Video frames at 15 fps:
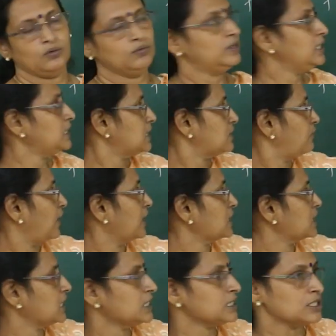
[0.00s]
This
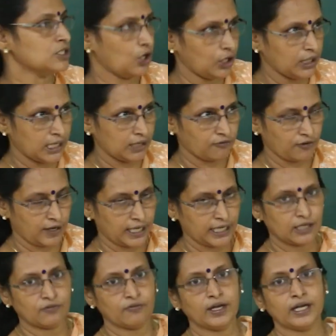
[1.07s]
function is not
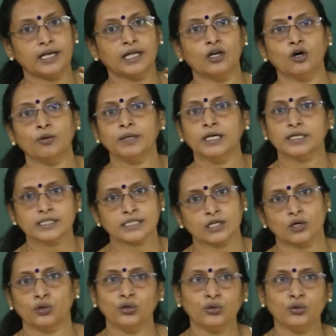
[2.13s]
defined when denominator 0.